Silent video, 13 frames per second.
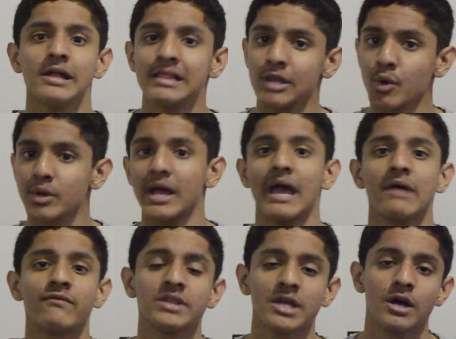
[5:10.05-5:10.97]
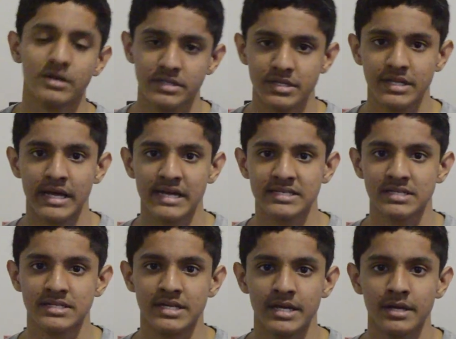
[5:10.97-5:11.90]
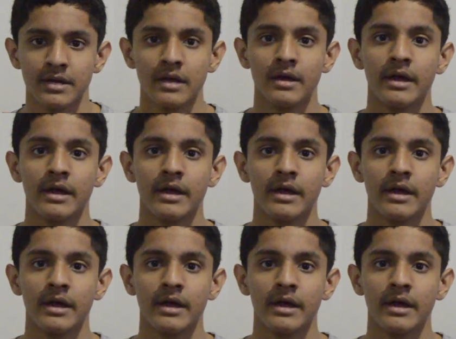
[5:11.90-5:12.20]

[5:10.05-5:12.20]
load everything onto the SSD,